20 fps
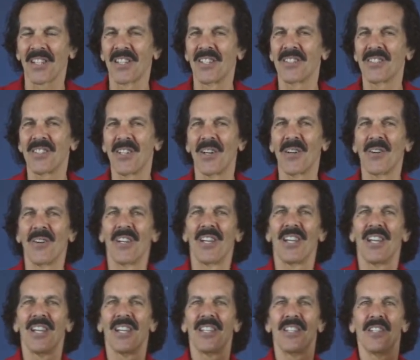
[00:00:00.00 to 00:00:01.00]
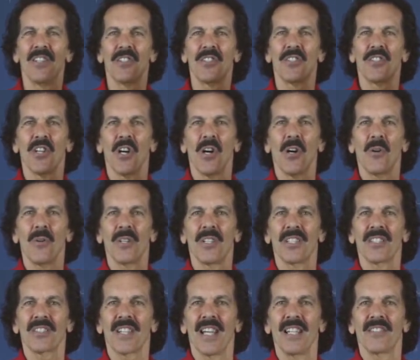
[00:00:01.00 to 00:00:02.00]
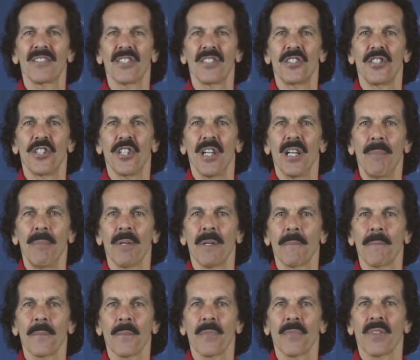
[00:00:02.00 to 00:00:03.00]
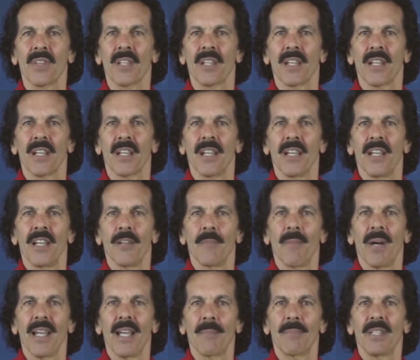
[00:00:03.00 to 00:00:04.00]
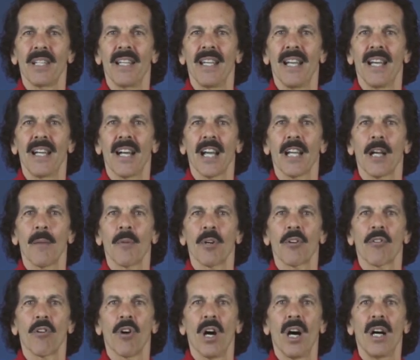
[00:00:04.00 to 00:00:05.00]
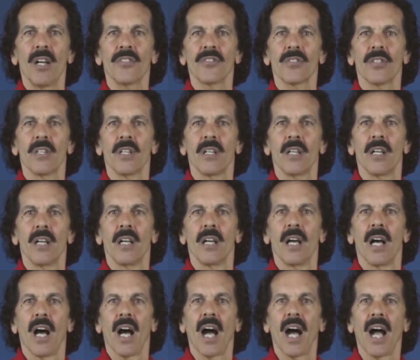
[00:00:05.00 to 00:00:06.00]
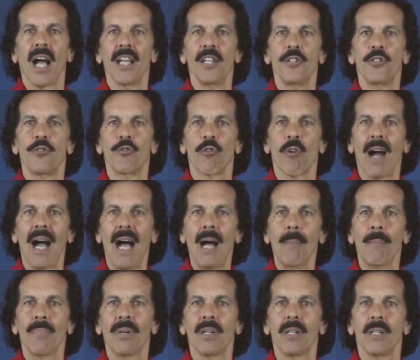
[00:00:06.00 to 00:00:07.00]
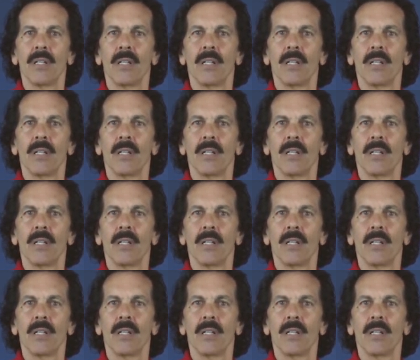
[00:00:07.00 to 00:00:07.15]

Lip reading: So you show, in this case, the chip. With my empty hand, I come across, I drop.